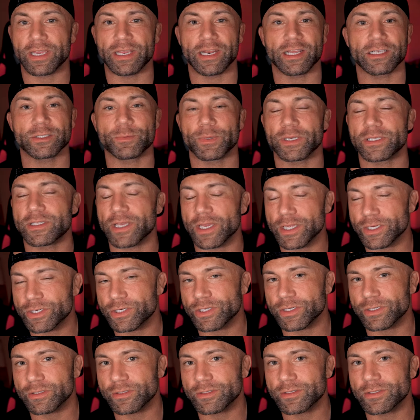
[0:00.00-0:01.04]
and
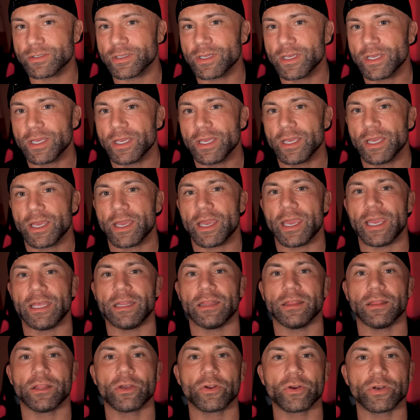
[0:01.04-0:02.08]
expectations,
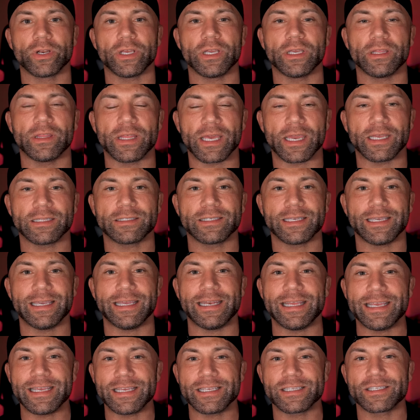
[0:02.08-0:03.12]
and learning that
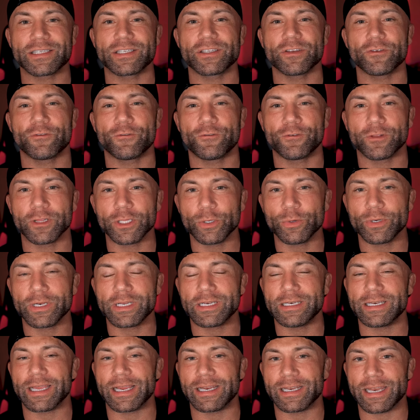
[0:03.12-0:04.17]
it is fluid
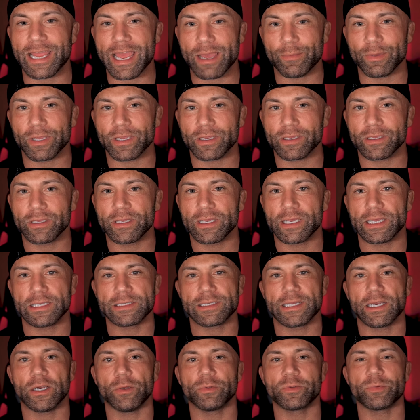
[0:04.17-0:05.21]
and dynamic
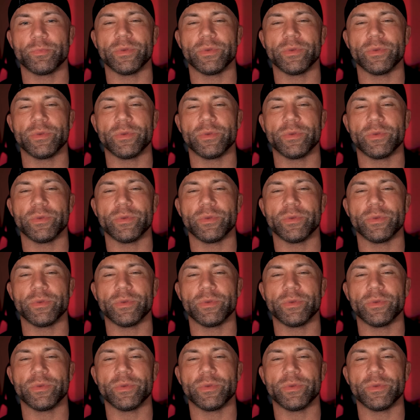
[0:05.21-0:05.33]
has helped